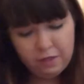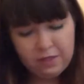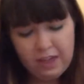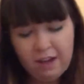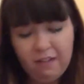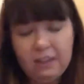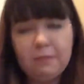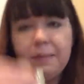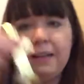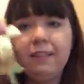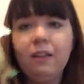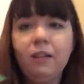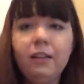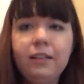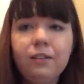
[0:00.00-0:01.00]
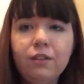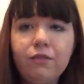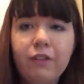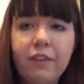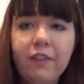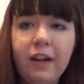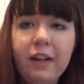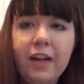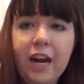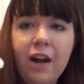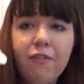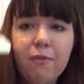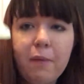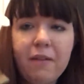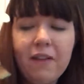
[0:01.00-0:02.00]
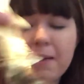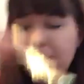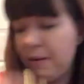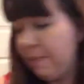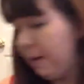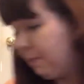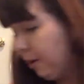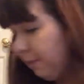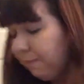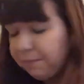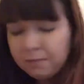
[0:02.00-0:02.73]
There is my little lizard friend that I cut out from my wrapping paper.